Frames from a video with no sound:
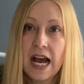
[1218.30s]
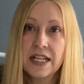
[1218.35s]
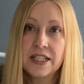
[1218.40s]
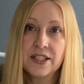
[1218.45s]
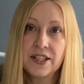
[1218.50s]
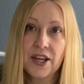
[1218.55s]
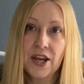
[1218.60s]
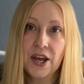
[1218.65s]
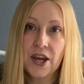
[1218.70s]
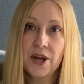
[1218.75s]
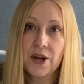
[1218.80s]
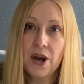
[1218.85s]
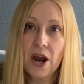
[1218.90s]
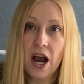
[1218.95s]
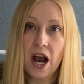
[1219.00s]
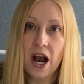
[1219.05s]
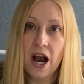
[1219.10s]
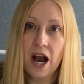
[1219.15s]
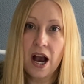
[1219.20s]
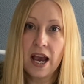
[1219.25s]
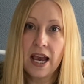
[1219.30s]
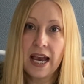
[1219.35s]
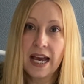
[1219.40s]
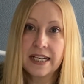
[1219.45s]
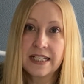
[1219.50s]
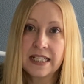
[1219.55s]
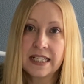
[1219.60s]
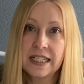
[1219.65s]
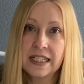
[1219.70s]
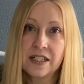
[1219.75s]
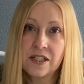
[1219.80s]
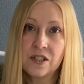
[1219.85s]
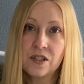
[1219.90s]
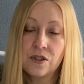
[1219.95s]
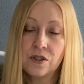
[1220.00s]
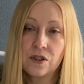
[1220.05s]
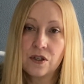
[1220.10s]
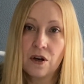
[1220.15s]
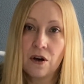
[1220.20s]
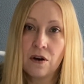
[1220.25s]
So I had a little
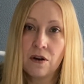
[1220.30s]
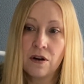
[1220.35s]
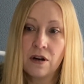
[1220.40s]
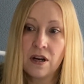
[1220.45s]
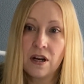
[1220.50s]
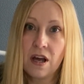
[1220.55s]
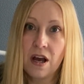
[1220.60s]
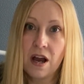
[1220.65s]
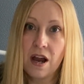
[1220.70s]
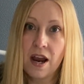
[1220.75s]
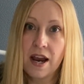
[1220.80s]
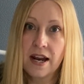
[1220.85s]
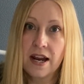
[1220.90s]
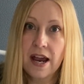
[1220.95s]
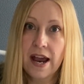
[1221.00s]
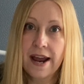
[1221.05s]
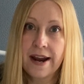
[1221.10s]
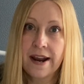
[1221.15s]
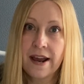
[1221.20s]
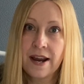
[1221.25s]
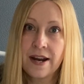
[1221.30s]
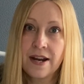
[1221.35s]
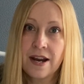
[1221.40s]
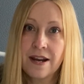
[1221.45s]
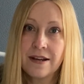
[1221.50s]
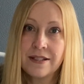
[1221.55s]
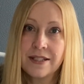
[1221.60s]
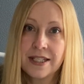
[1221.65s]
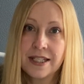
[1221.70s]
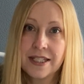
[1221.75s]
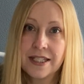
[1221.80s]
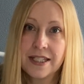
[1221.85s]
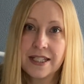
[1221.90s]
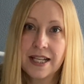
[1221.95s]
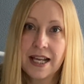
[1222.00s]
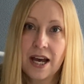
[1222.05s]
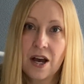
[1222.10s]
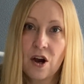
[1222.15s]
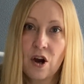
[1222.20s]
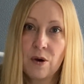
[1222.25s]
look online and I noticed
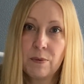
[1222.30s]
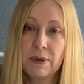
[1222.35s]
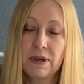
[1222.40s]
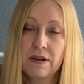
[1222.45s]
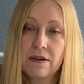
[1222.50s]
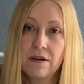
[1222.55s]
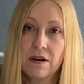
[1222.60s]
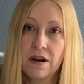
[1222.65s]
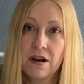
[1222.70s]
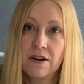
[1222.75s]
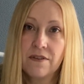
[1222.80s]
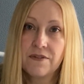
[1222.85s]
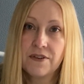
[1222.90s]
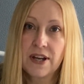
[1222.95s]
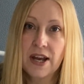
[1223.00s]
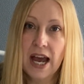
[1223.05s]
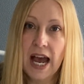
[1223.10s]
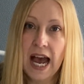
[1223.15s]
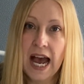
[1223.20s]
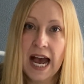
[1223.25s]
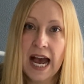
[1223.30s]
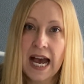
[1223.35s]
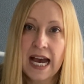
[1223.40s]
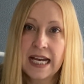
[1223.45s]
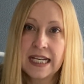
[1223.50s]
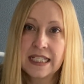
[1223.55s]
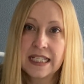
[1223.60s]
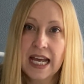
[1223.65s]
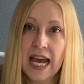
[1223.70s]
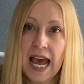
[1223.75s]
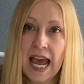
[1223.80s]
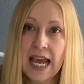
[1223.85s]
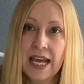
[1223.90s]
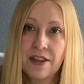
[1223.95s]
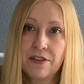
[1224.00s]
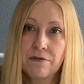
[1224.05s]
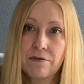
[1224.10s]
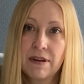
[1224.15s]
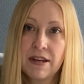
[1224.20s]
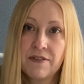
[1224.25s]
that Hobbycraft had a
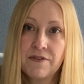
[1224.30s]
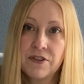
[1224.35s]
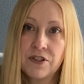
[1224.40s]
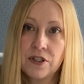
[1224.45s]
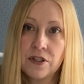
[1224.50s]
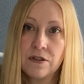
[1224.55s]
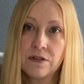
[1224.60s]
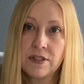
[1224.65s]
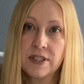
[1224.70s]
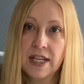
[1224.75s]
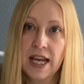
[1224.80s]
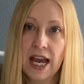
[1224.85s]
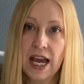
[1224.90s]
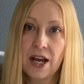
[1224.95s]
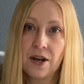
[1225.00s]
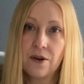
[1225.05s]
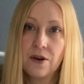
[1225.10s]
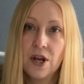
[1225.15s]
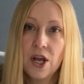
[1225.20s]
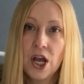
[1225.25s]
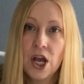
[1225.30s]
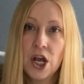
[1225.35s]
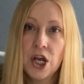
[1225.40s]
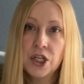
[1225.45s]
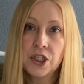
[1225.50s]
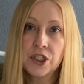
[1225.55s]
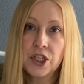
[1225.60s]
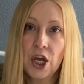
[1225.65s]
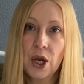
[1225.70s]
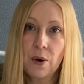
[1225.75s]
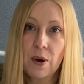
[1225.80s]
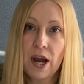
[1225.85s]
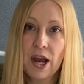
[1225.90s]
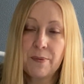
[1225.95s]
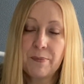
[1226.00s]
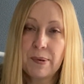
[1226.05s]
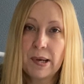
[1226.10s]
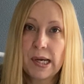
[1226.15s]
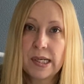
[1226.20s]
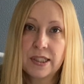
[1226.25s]
3 for 2 sale. So I
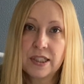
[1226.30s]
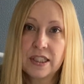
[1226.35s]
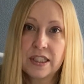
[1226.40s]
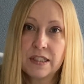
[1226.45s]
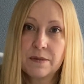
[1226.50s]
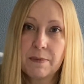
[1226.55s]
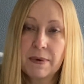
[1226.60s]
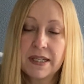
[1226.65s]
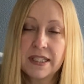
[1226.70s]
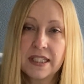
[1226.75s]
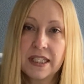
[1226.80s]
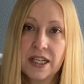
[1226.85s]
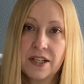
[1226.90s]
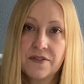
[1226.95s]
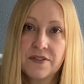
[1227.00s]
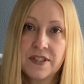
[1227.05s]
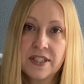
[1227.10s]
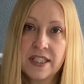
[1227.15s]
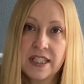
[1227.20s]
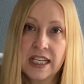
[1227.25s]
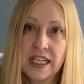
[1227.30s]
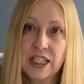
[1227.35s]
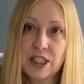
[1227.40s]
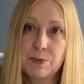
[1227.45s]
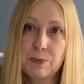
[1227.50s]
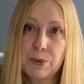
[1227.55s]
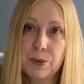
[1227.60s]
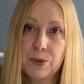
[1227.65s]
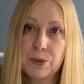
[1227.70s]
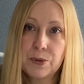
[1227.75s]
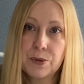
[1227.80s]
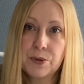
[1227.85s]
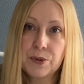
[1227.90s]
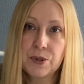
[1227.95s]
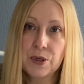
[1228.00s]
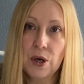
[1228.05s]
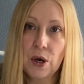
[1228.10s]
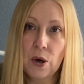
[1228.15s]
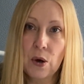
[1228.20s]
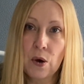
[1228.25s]
purchased myself 6 balls
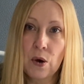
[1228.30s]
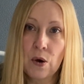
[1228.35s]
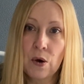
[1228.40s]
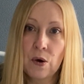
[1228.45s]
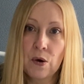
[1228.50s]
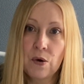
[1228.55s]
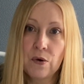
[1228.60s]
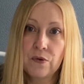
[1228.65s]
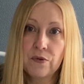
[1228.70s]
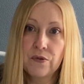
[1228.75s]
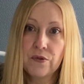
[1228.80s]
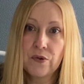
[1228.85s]
of